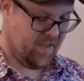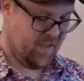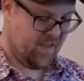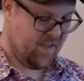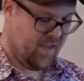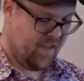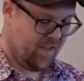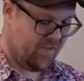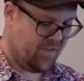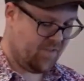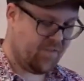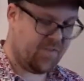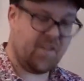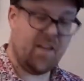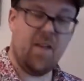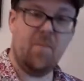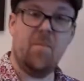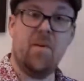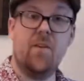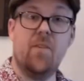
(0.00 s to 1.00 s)

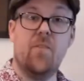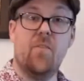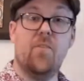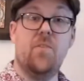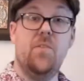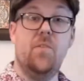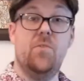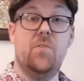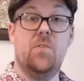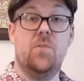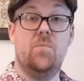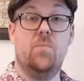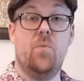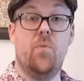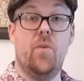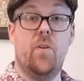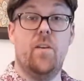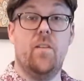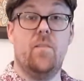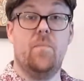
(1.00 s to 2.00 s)
Entertainment Earth, you
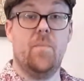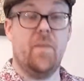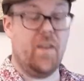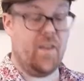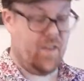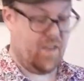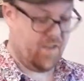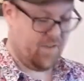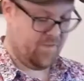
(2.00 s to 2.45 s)
spoil me.